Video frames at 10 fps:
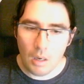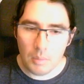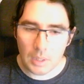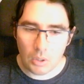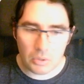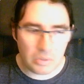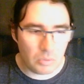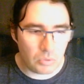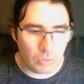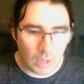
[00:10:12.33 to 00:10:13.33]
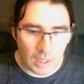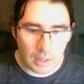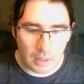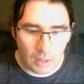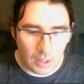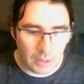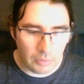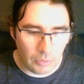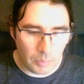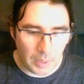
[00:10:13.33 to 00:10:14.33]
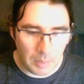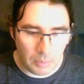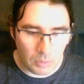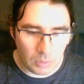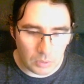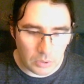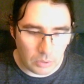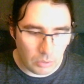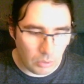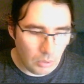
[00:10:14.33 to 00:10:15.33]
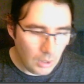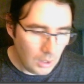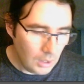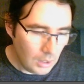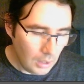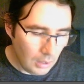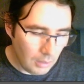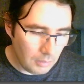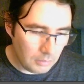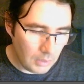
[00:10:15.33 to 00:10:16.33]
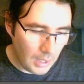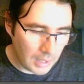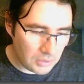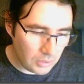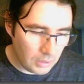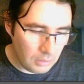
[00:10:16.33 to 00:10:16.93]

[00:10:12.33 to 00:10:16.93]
because it was really hard for people to actually,